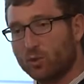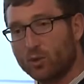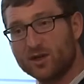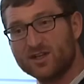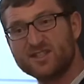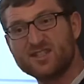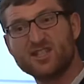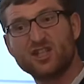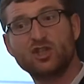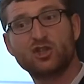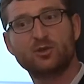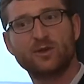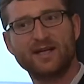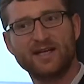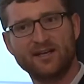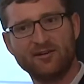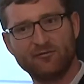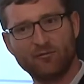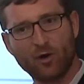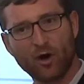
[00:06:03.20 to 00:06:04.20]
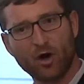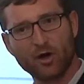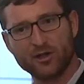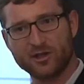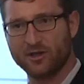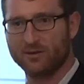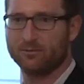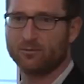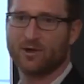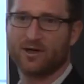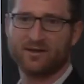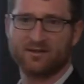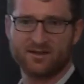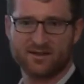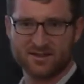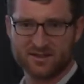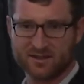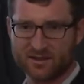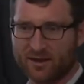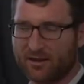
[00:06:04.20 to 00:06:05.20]
What is the trading volume, right?
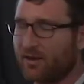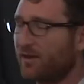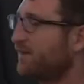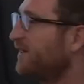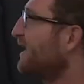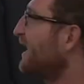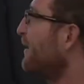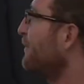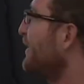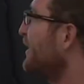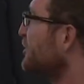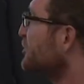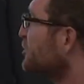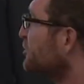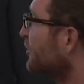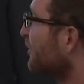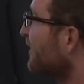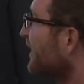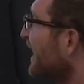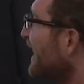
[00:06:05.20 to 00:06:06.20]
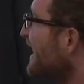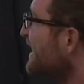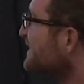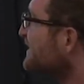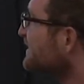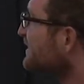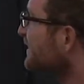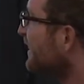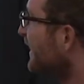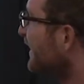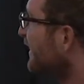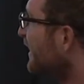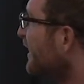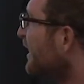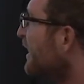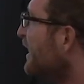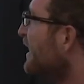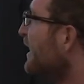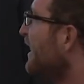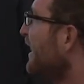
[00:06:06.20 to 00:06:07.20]
That's another thing I mentioned on the last slide.
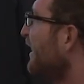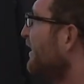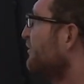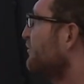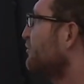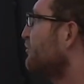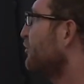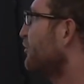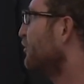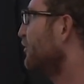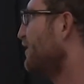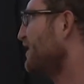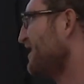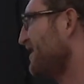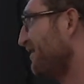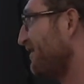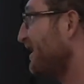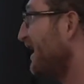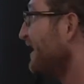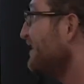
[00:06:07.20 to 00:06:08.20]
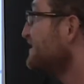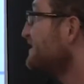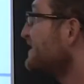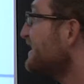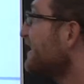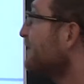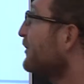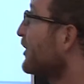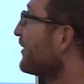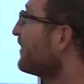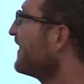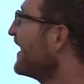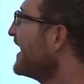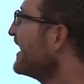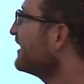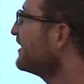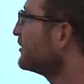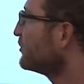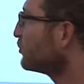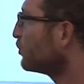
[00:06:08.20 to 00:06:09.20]
And so the nice thing about
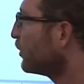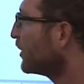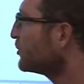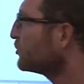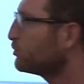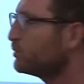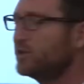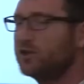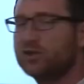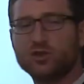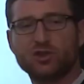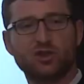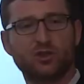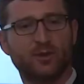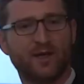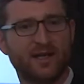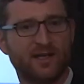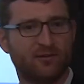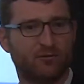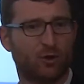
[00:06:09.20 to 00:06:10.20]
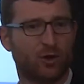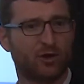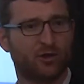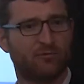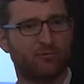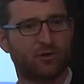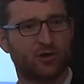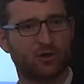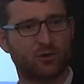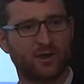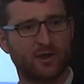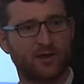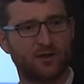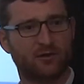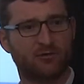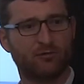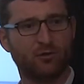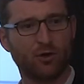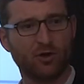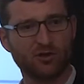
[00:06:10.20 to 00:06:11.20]
that is once we know trading volume for credit
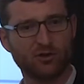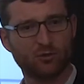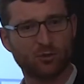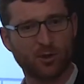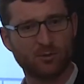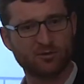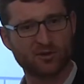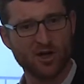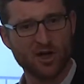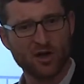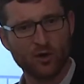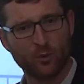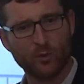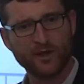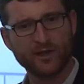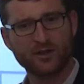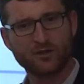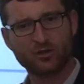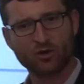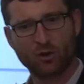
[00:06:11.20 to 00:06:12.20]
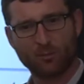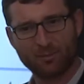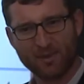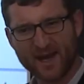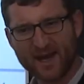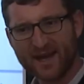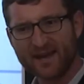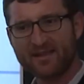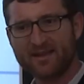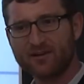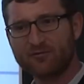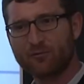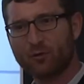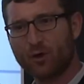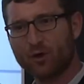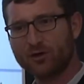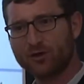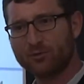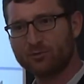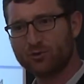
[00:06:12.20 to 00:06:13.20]
default swaps, we can compare that
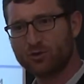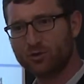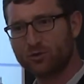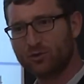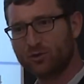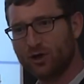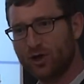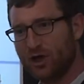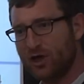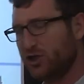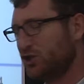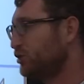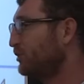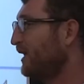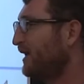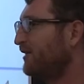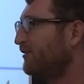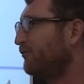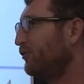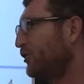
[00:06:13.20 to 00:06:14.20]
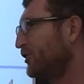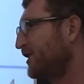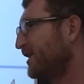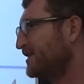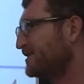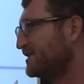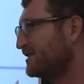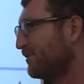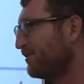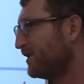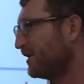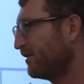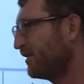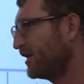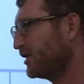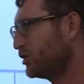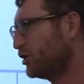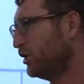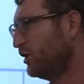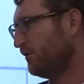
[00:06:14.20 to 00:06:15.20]
volume to trading volume and something
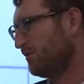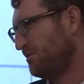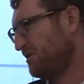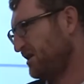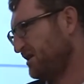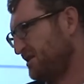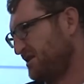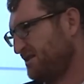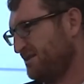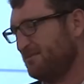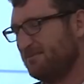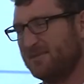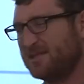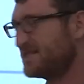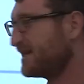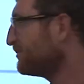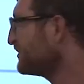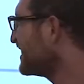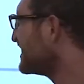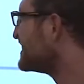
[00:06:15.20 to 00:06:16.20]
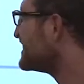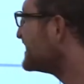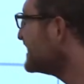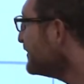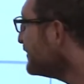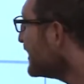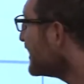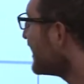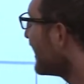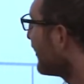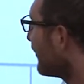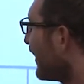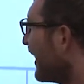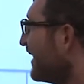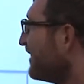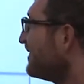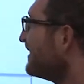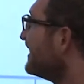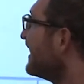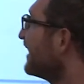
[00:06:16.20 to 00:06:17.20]
that is in some sense similar,
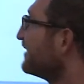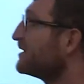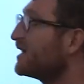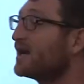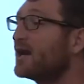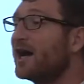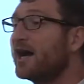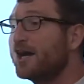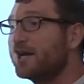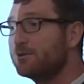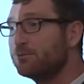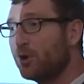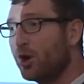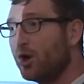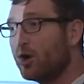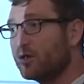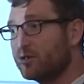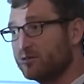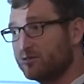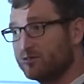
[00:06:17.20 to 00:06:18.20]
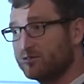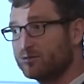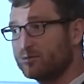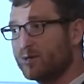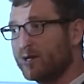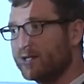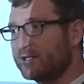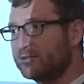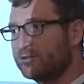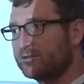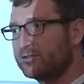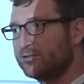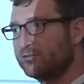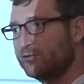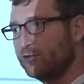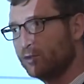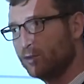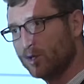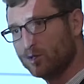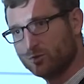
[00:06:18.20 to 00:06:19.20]
right? The underlying bonds, right? Because if
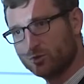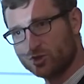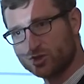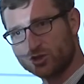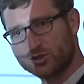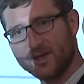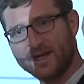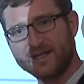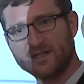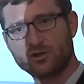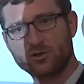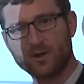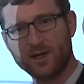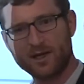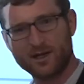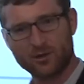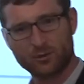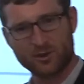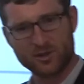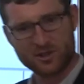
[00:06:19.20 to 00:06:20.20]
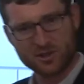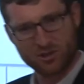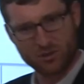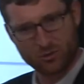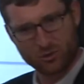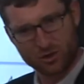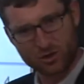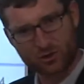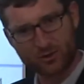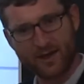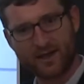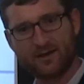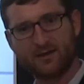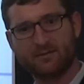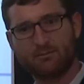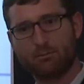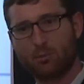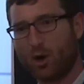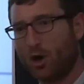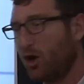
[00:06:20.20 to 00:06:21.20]
you want to trade credit risk, you could trade a
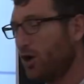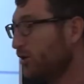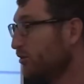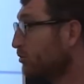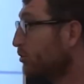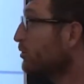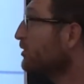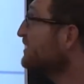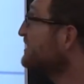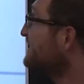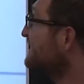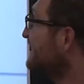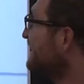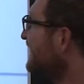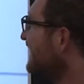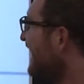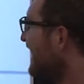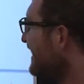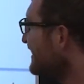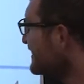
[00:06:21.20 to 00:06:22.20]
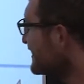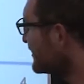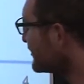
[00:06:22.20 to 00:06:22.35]
bond or a CDS.